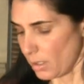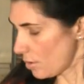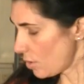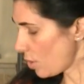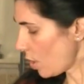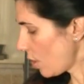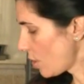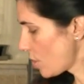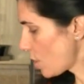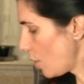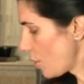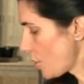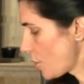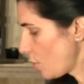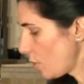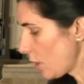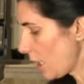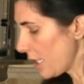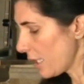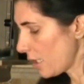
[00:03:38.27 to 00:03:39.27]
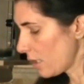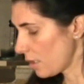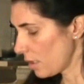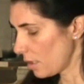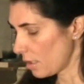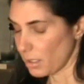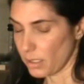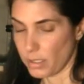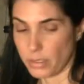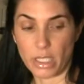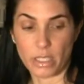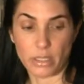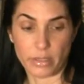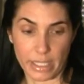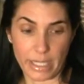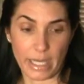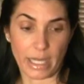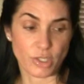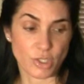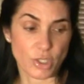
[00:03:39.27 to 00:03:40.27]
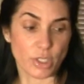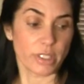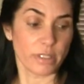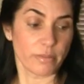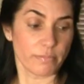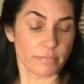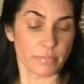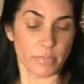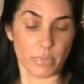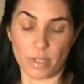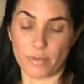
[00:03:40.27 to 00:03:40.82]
Dogs also like, they actually,